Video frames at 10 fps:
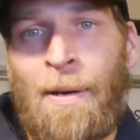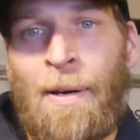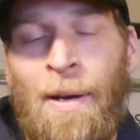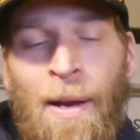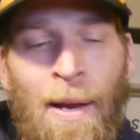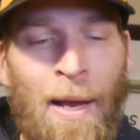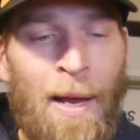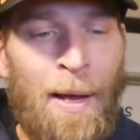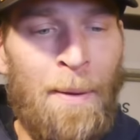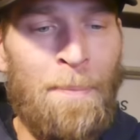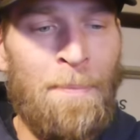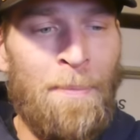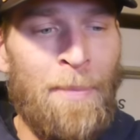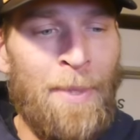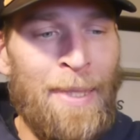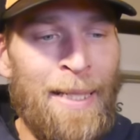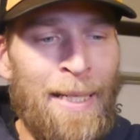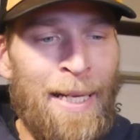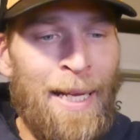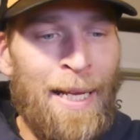
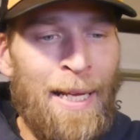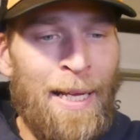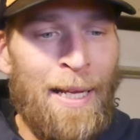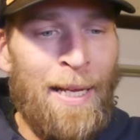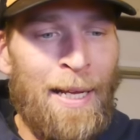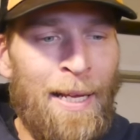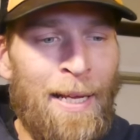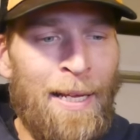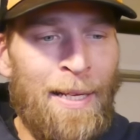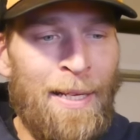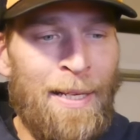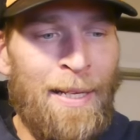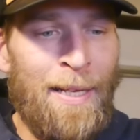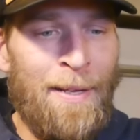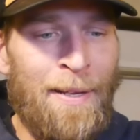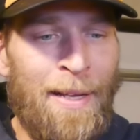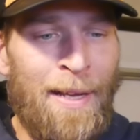(no one is talking)